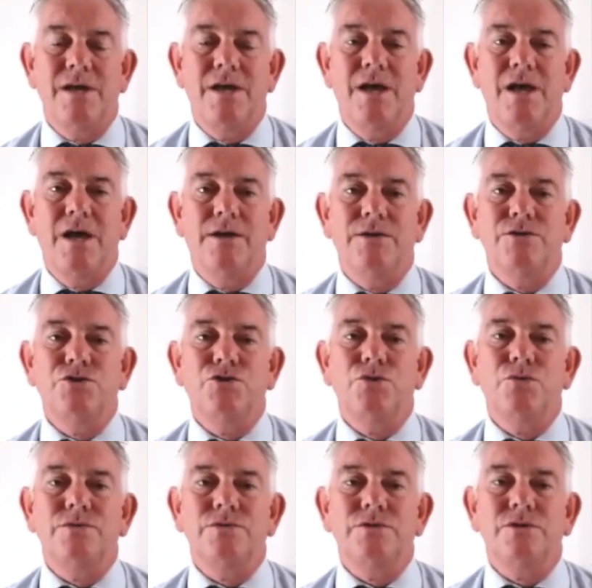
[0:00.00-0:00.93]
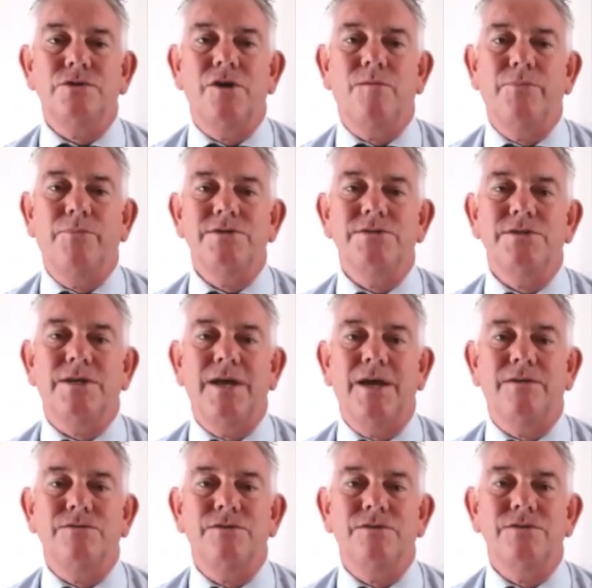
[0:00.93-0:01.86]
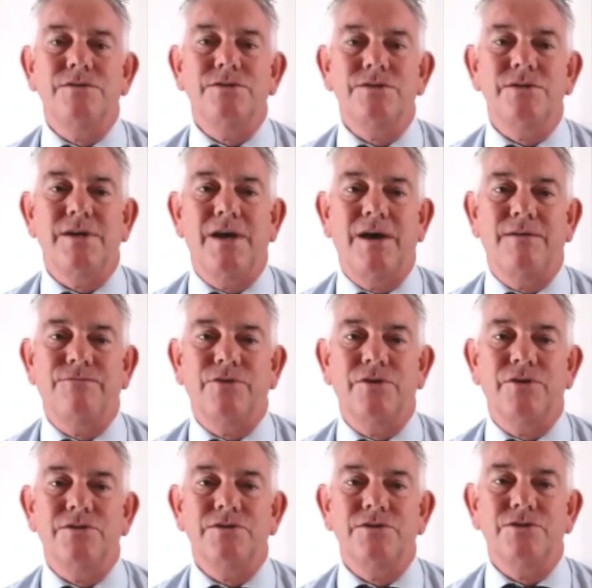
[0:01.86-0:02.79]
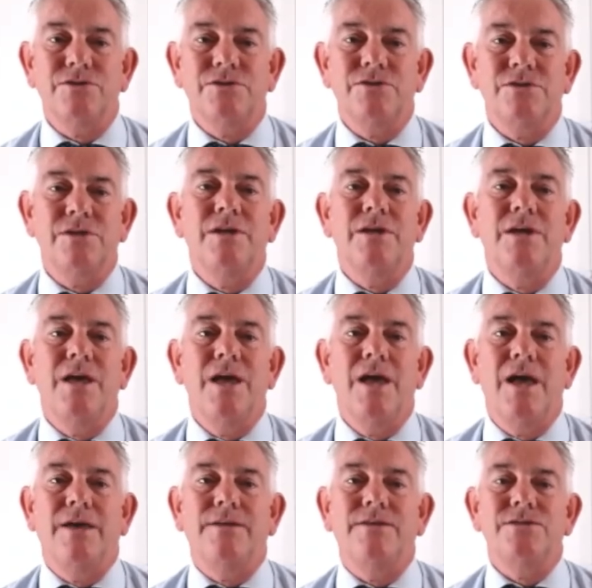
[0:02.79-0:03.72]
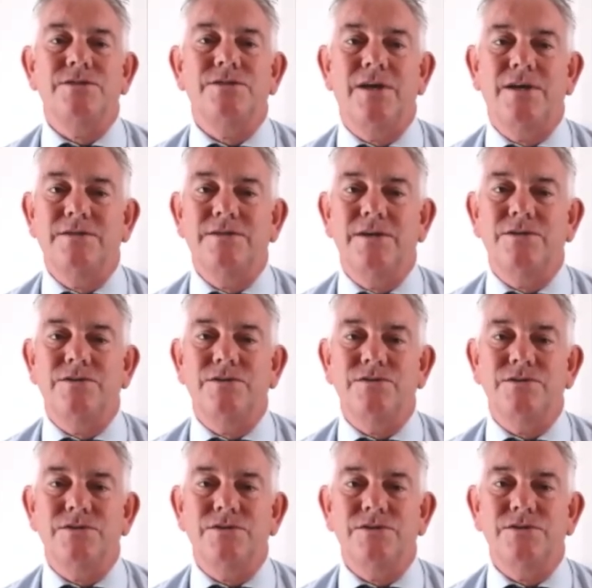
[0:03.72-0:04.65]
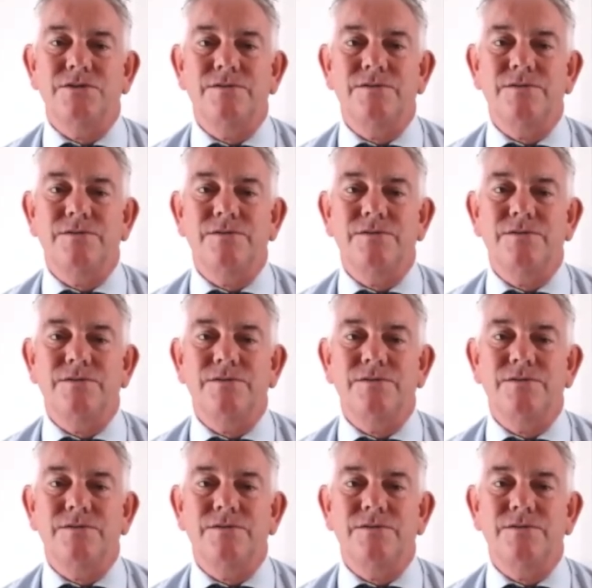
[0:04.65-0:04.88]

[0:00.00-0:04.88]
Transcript: insurance companies, accountants, advocates, and estate agents.